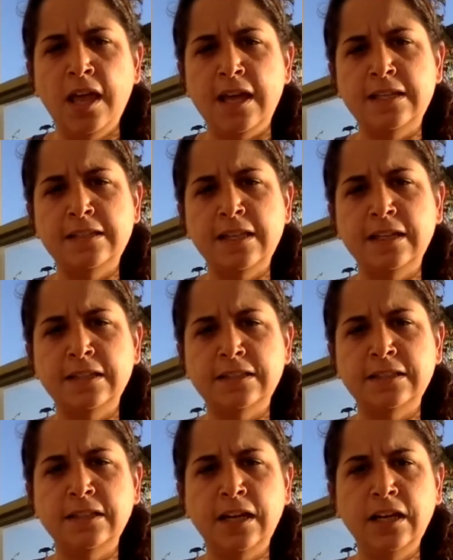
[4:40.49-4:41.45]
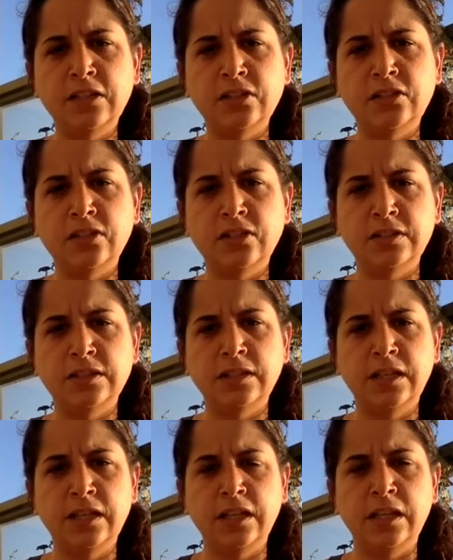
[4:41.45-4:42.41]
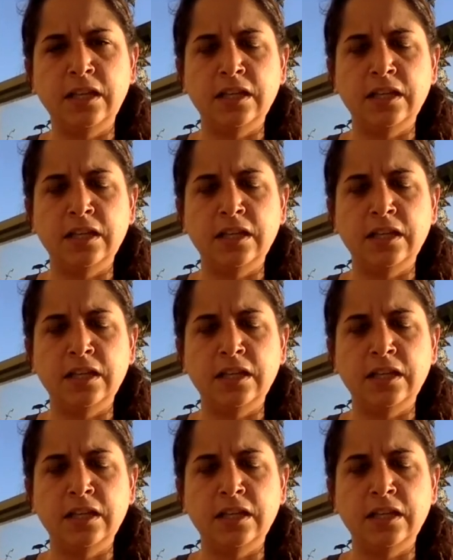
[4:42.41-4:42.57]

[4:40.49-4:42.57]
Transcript: is that it's not just like,